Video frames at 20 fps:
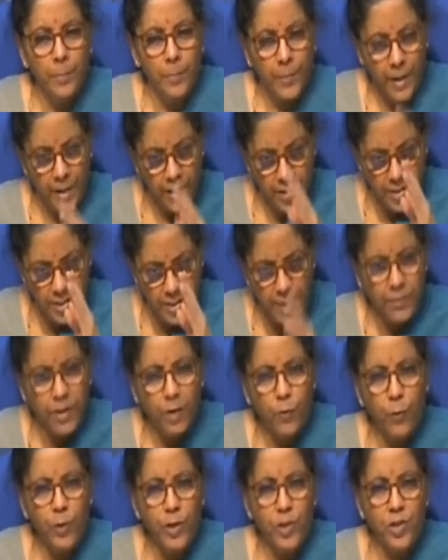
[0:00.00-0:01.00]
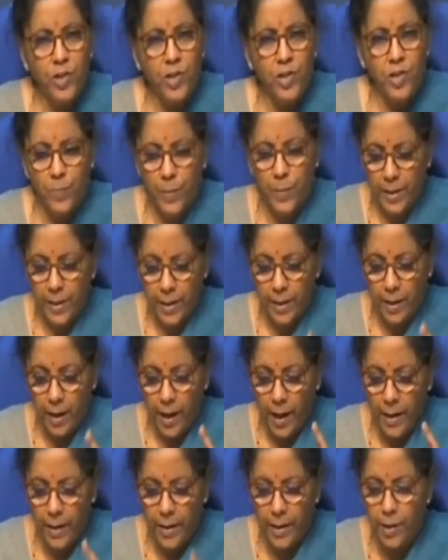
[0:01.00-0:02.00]
there are several features, but I'll
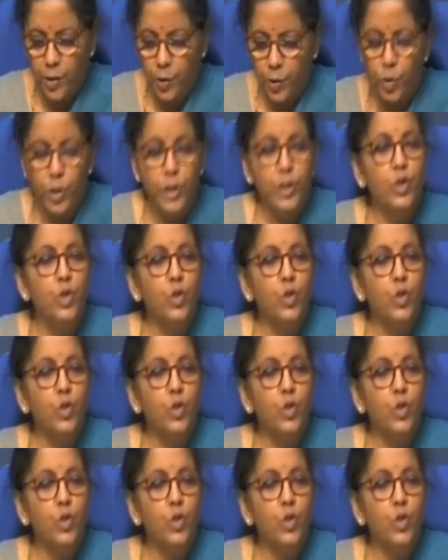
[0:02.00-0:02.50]
highlight only